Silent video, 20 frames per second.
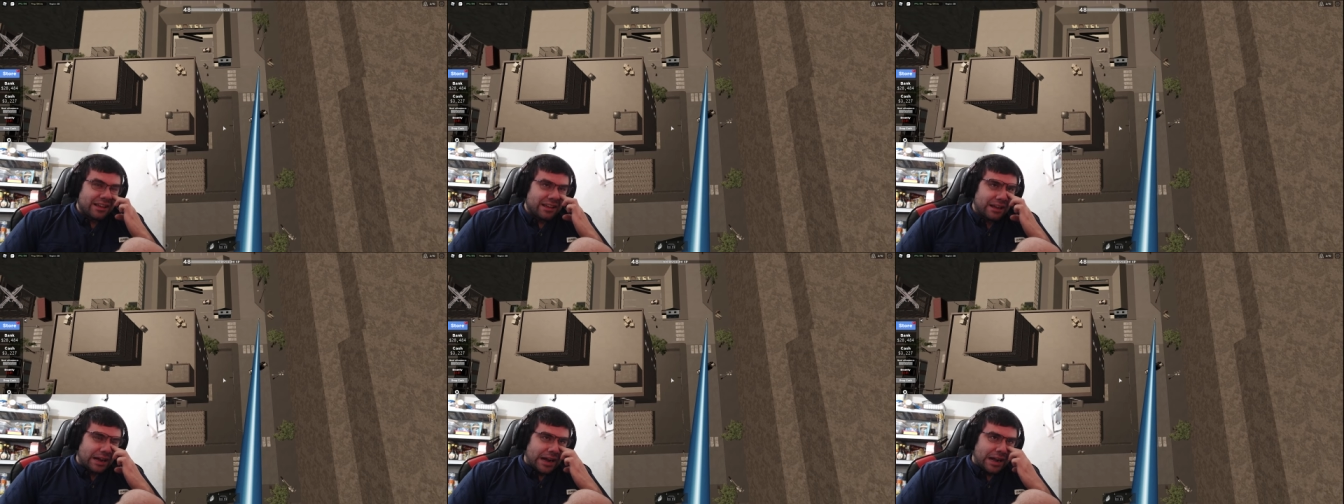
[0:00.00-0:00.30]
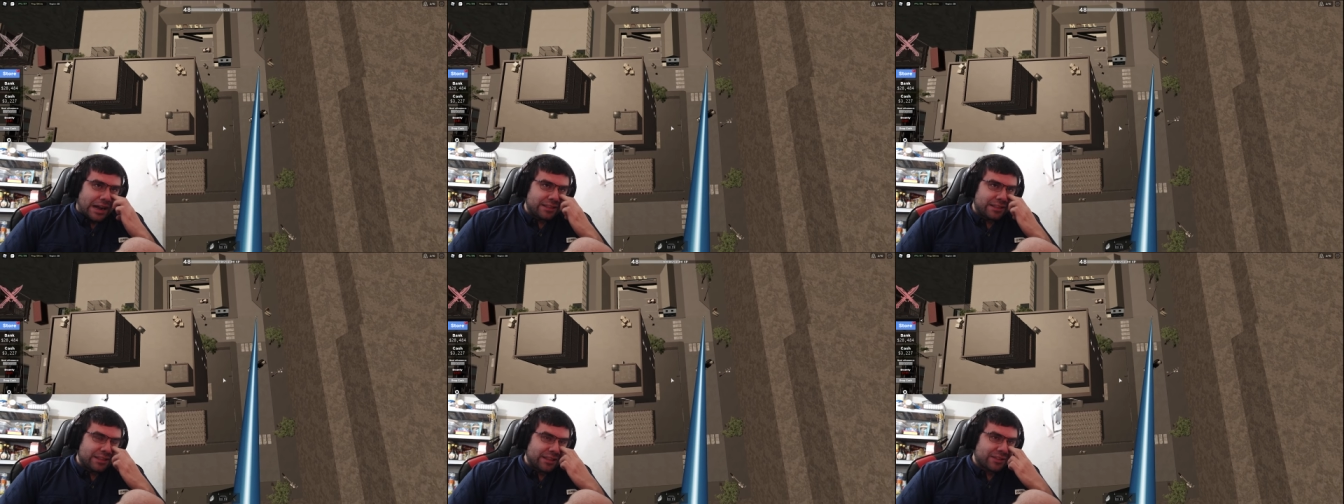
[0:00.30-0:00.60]
I
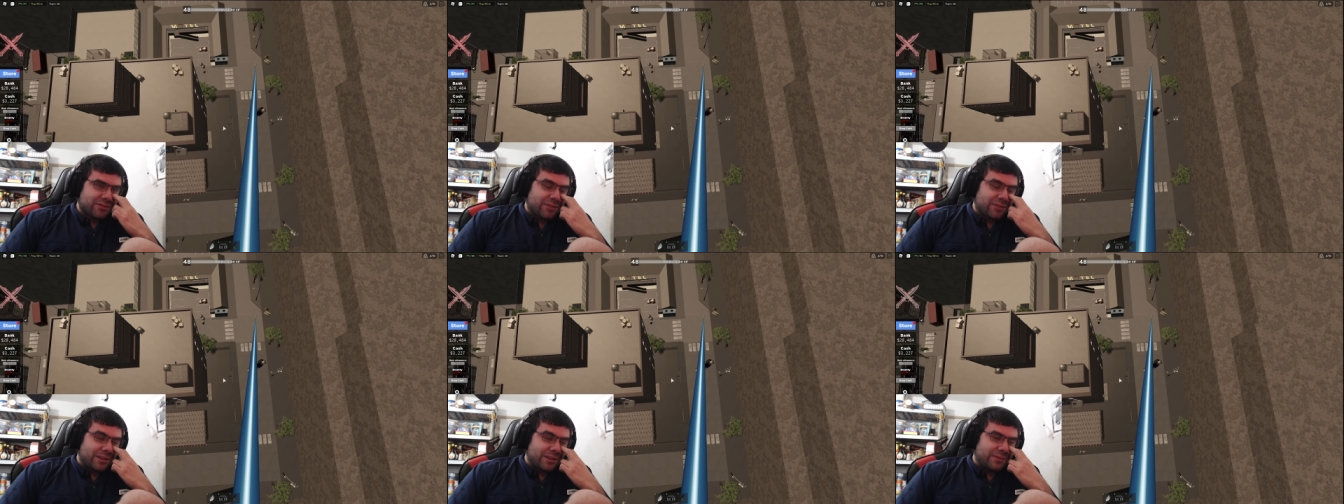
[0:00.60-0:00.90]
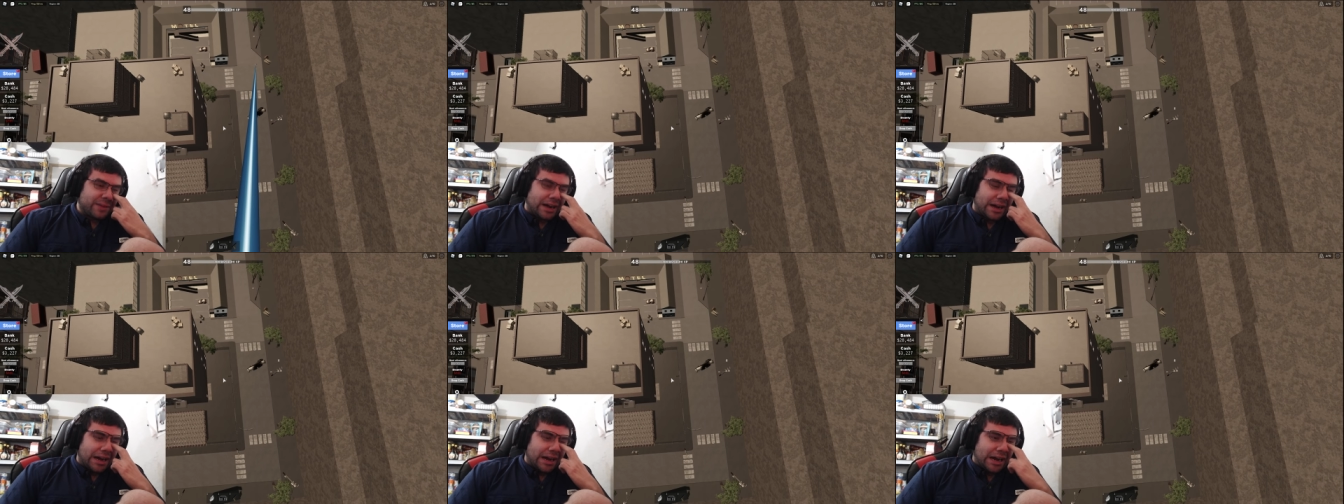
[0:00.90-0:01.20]
think it's from.
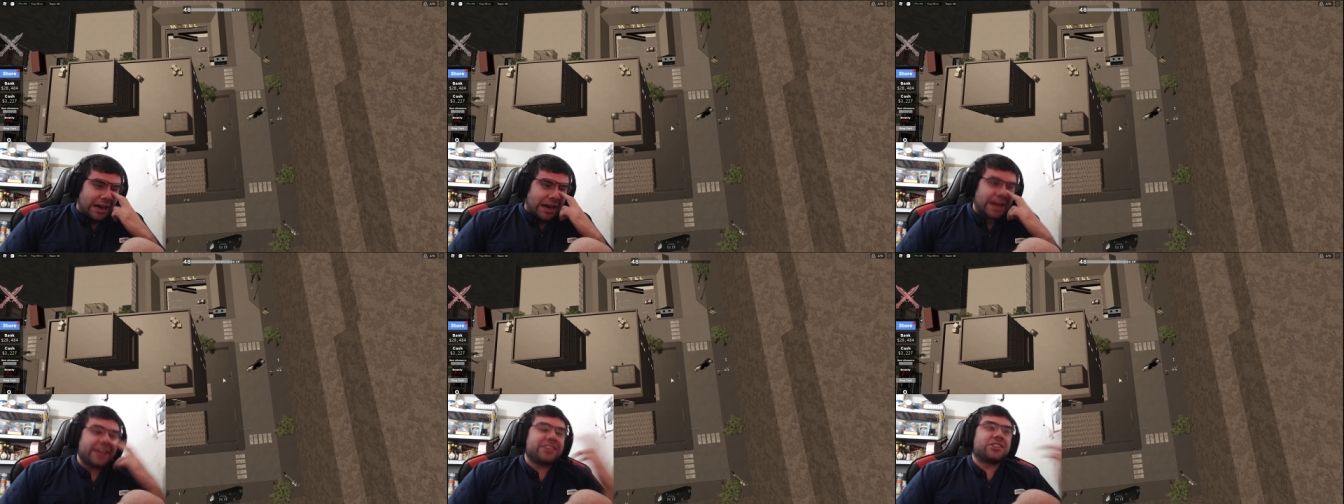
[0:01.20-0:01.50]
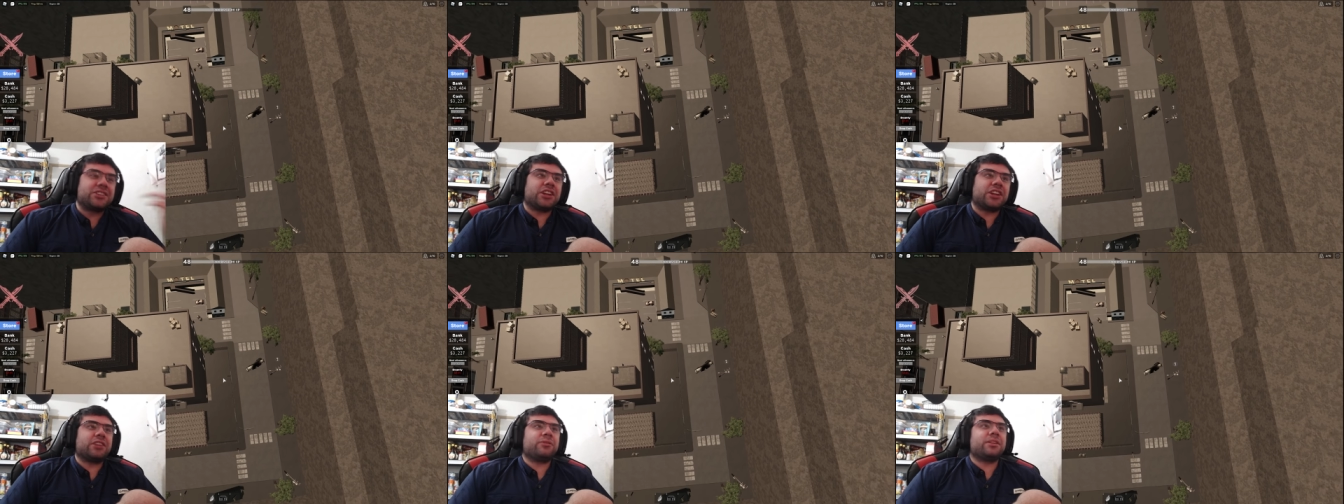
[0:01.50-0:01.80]
I
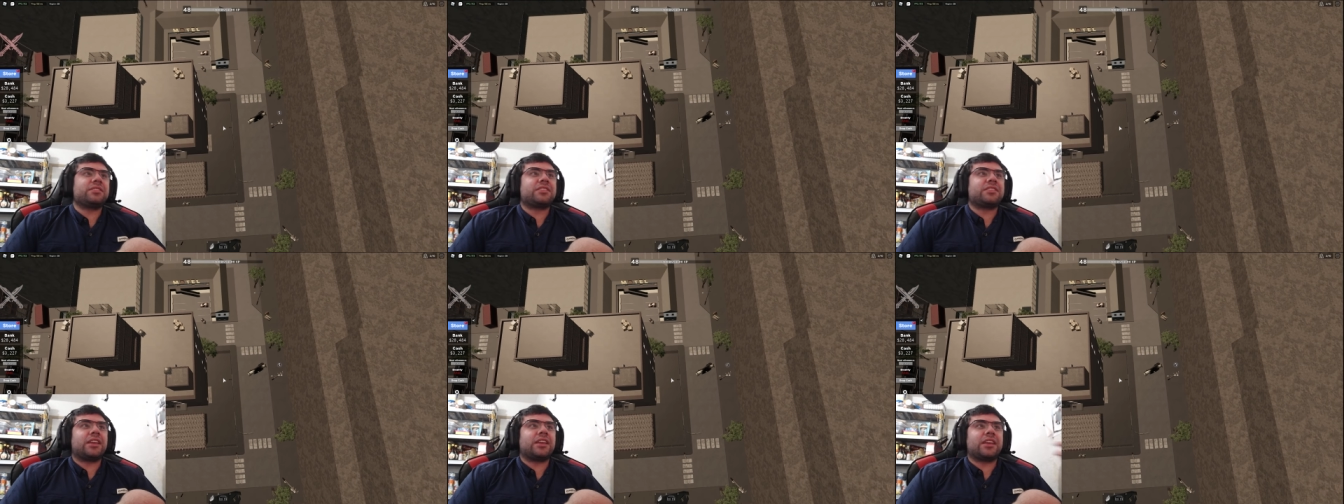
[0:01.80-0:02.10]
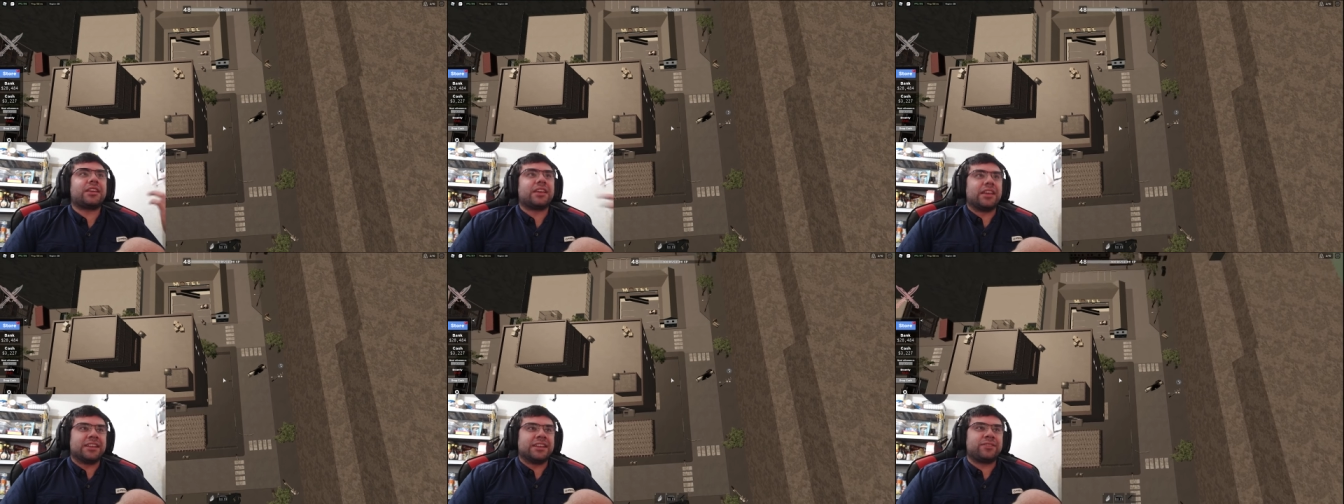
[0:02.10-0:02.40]
genuinely
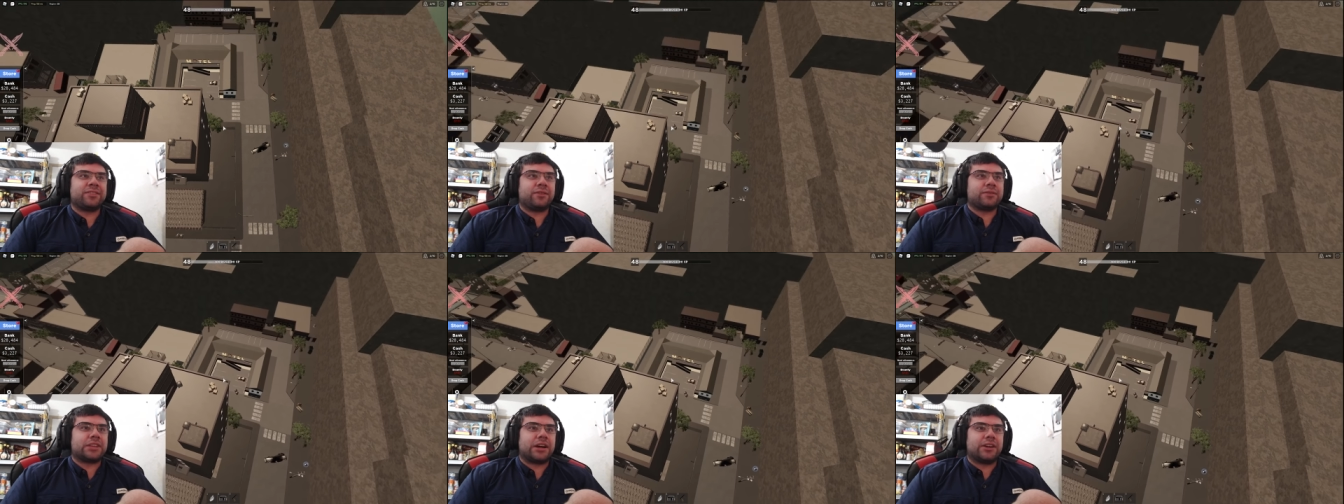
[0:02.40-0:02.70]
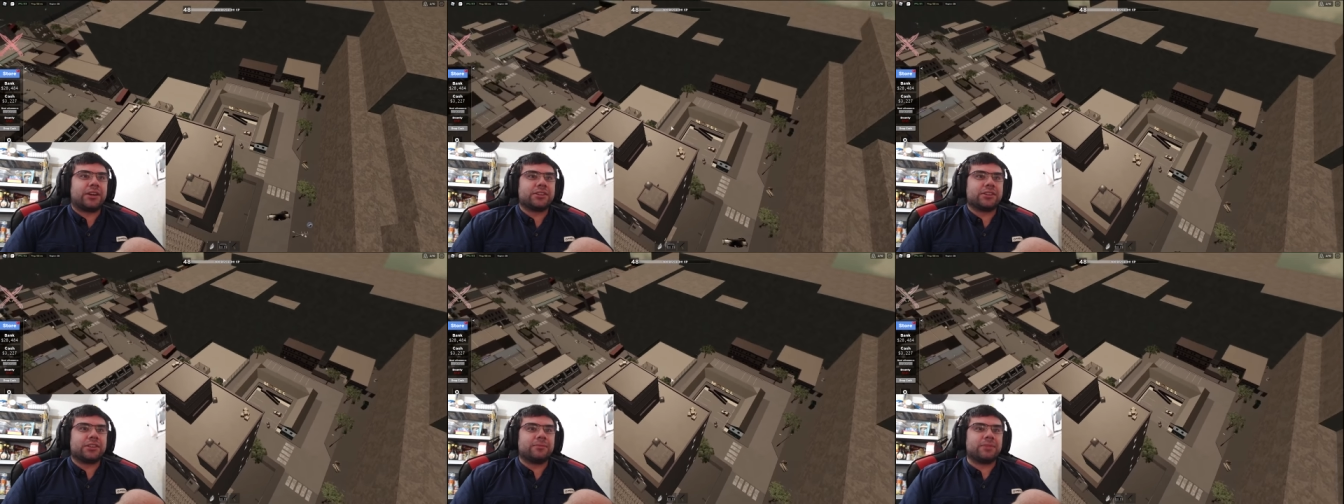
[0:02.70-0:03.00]
think it's from tower,
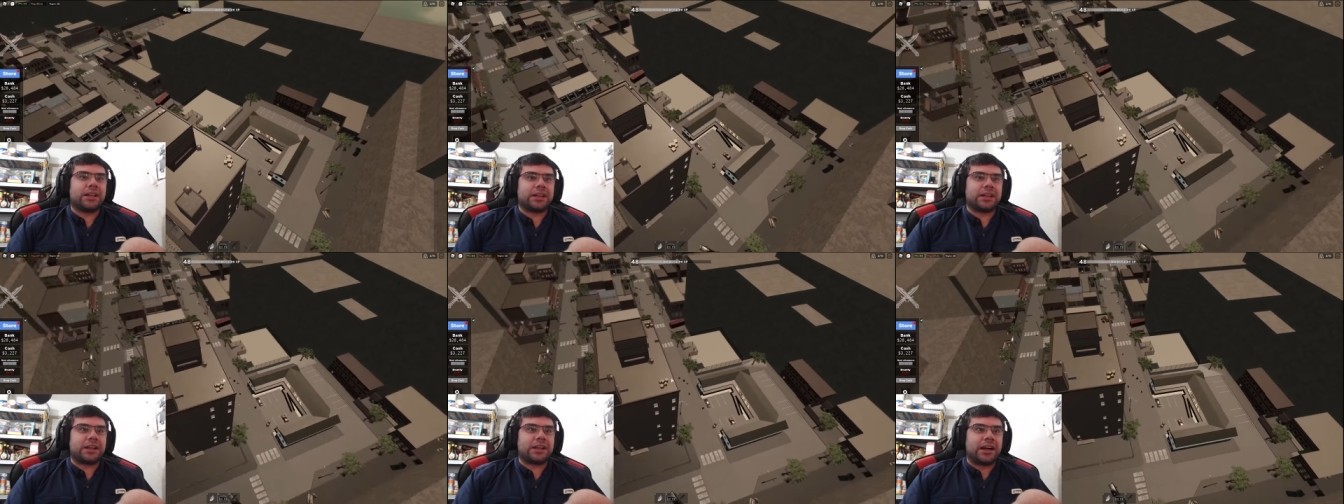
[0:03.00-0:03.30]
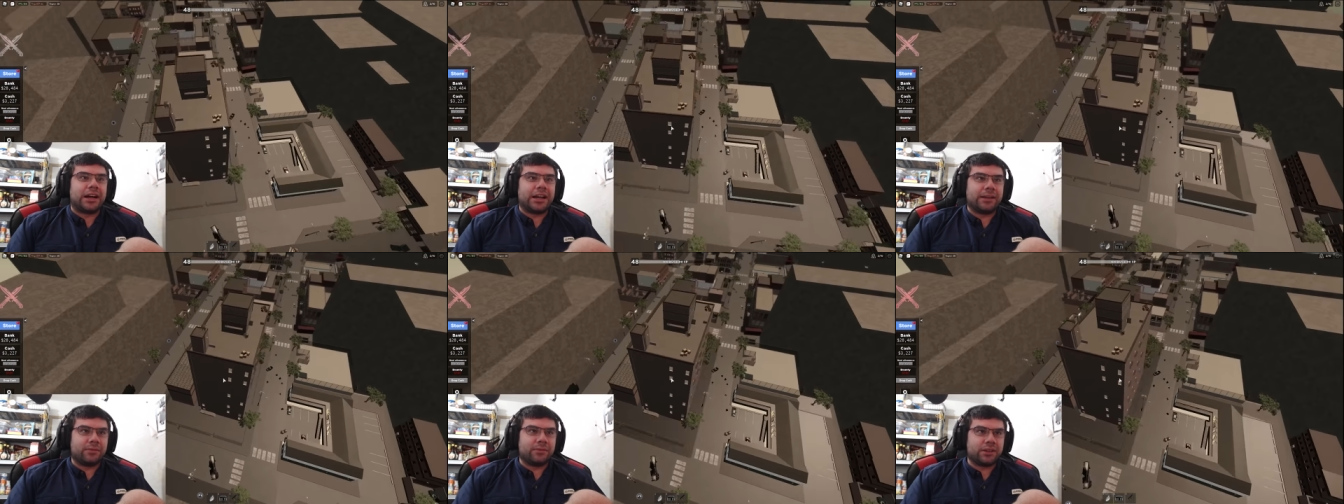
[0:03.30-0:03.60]
dude. Like
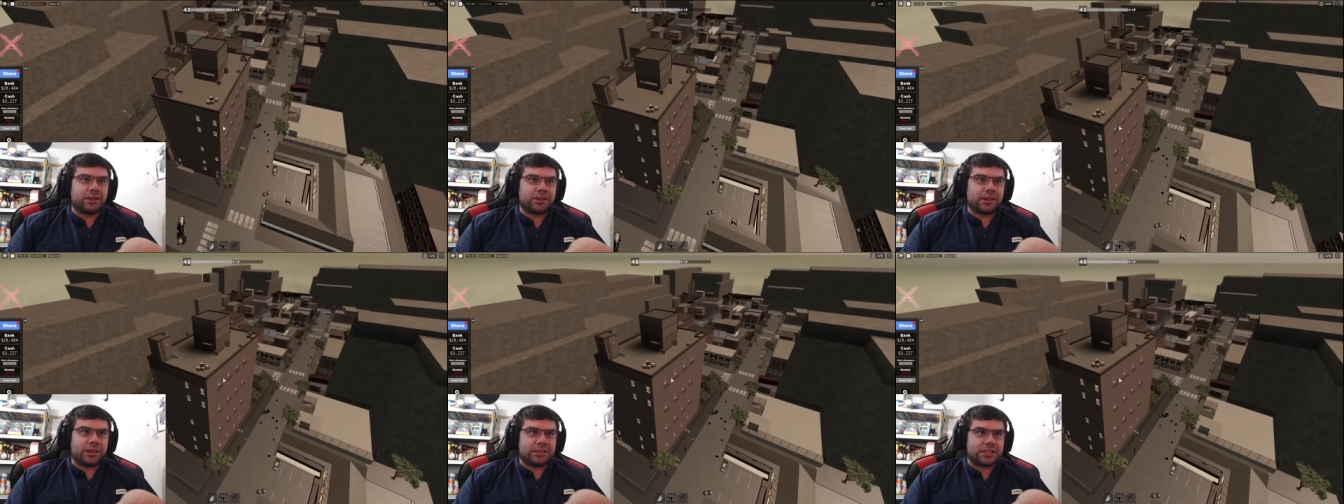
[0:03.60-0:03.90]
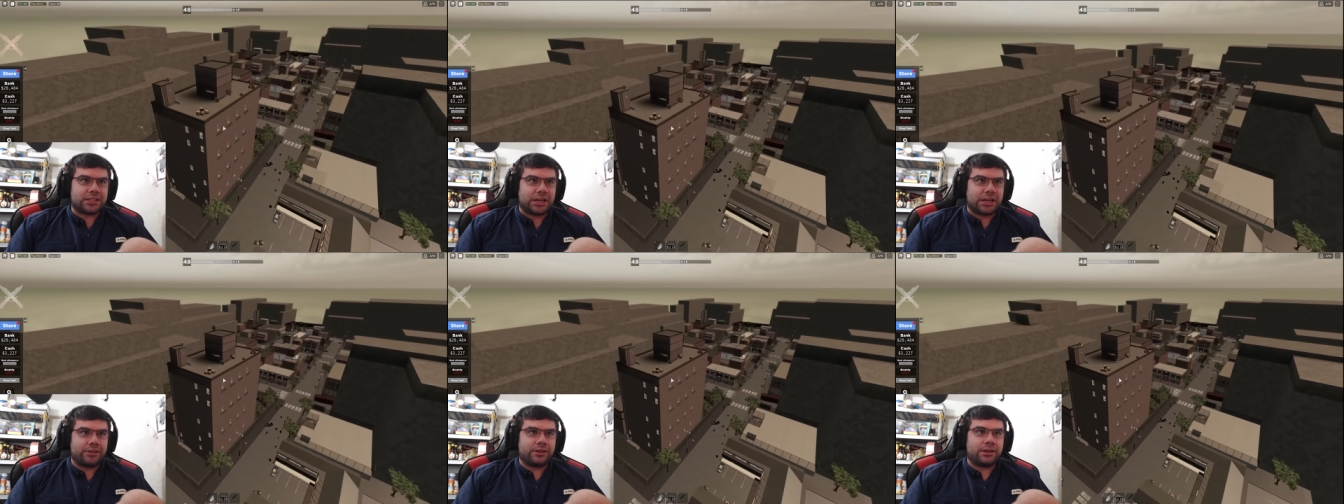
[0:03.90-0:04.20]
I am looking at
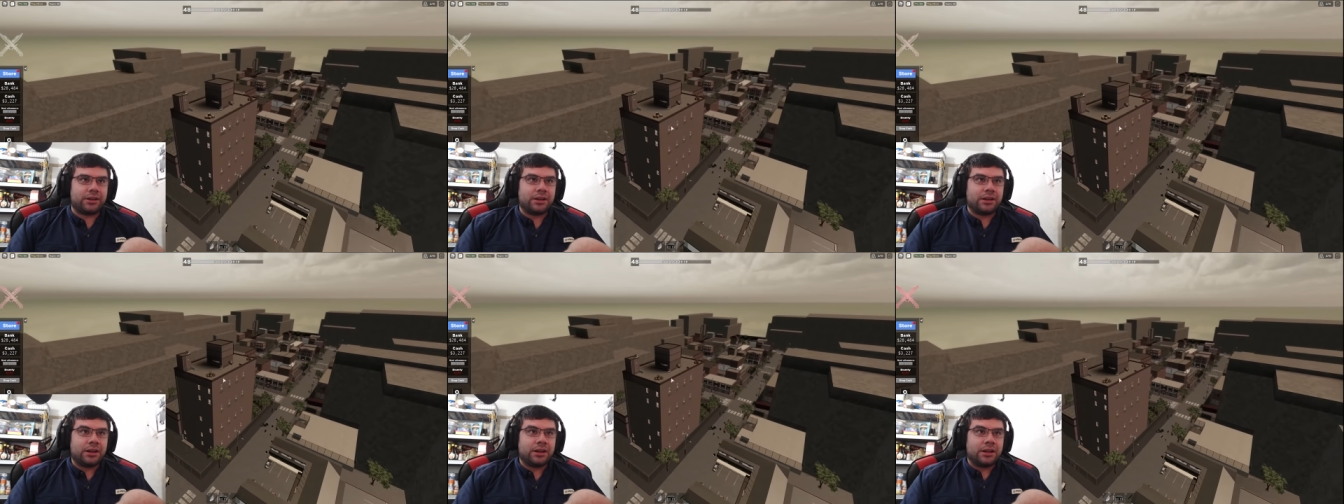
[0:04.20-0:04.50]
tower.